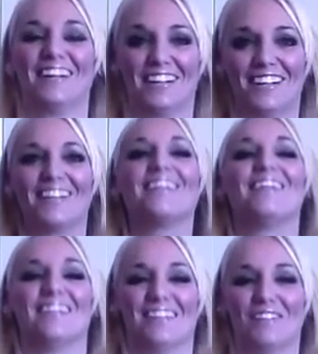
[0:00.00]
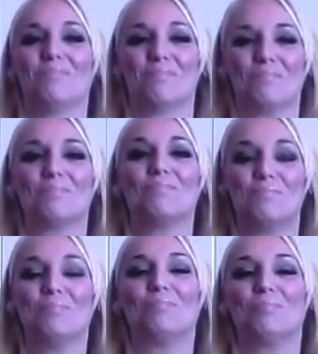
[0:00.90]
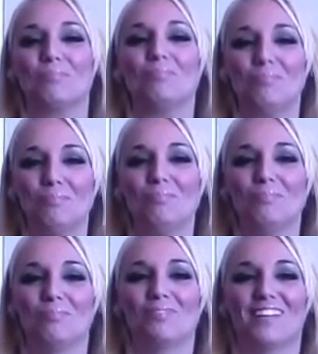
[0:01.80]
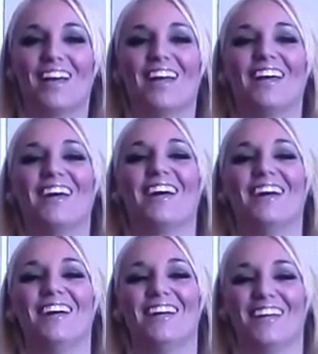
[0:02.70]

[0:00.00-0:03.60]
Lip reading: Yeah. That's my work. Do you like candy?